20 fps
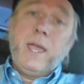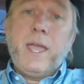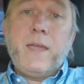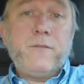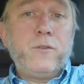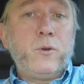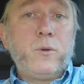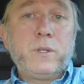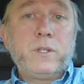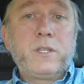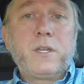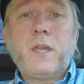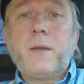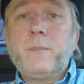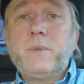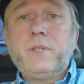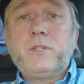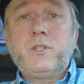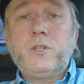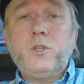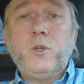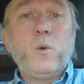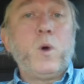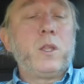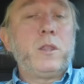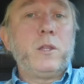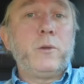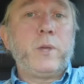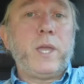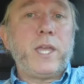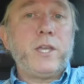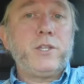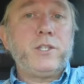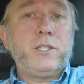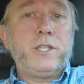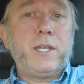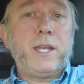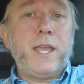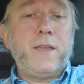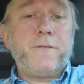Hey everyone, coming to you on
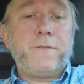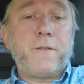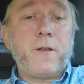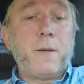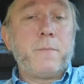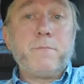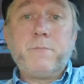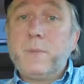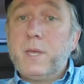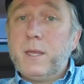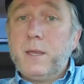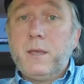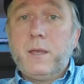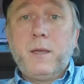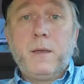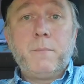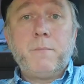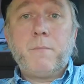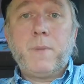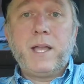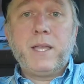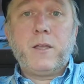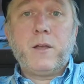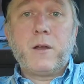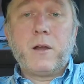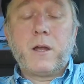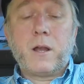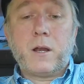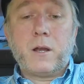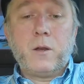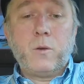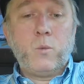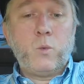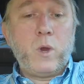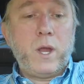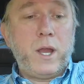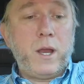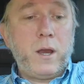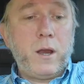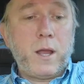location today from my car,
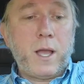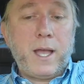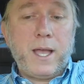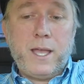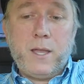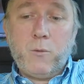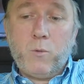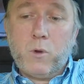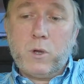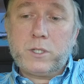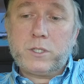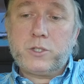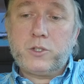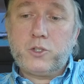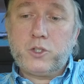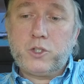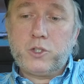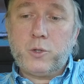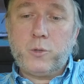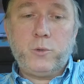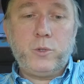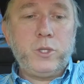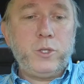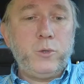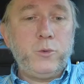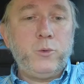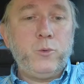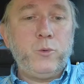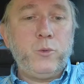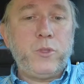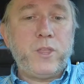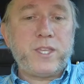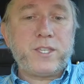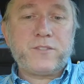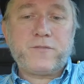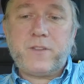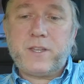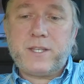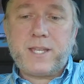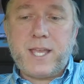where I want to show you
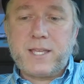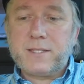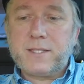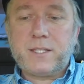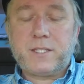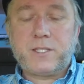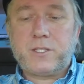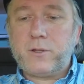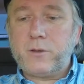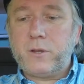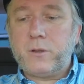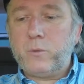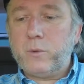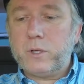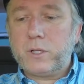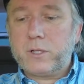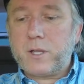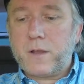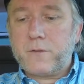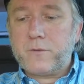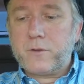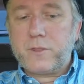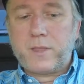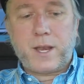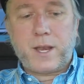this fantastic steering wheel cover